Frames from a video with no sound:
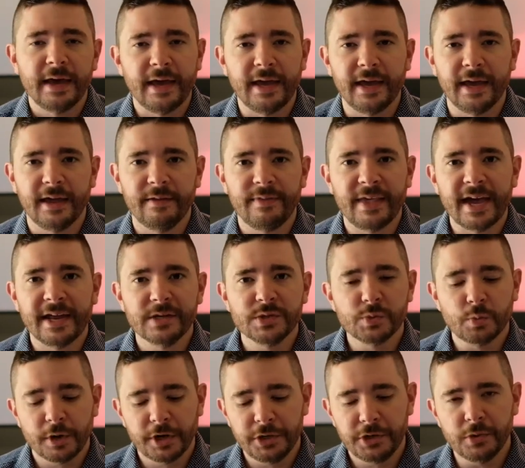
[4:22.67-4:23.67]
And that
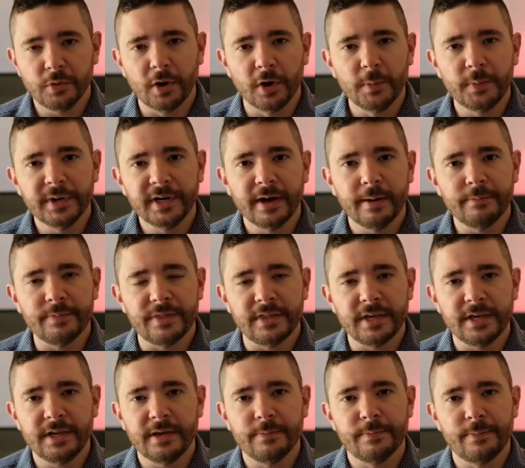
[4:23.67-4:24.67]
is where you open up
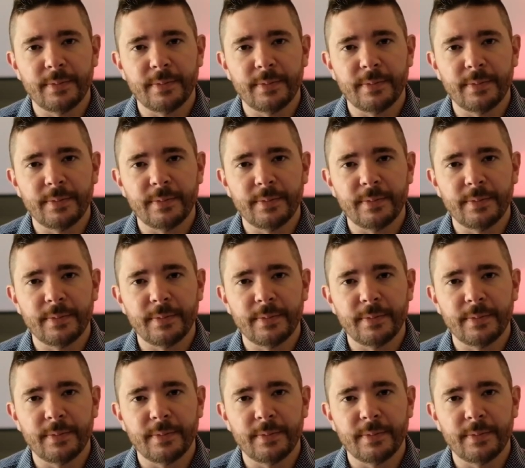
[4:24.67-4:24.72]
the